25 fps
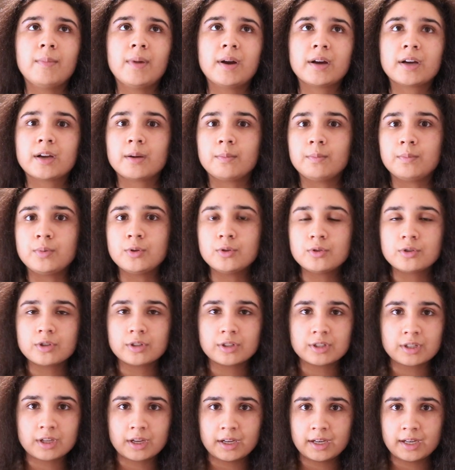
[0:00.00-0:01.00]
computer
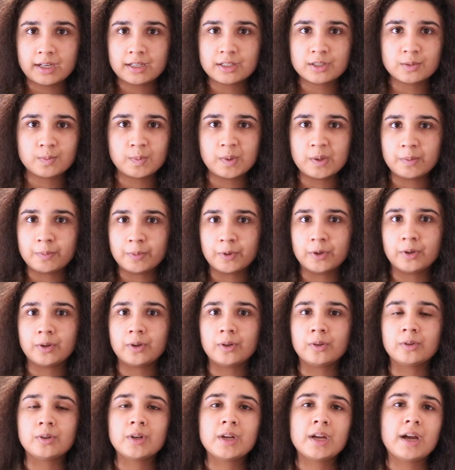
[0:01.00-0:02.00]
science
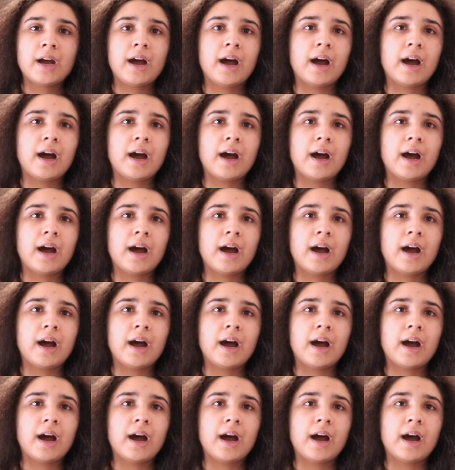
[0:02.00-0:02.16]
people,